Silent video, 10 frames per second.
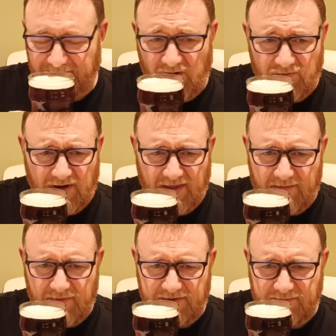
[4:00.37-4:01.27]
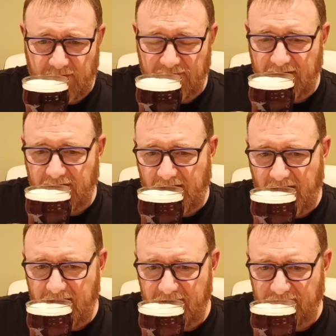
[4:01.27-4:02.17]
Not really that much smell. I'm going to get a
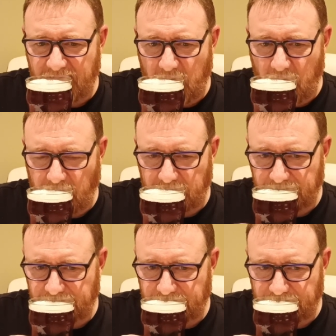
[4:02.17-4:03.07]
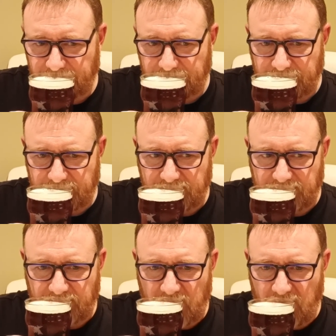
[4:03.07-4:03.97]
hint of malt.
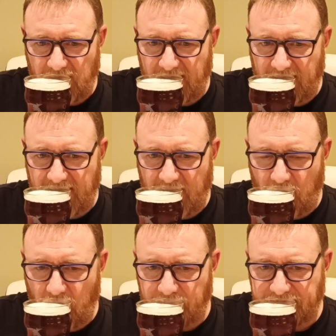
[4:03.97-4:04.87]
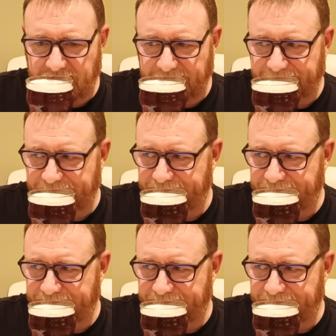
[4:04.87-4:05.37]
Not really getting any hops.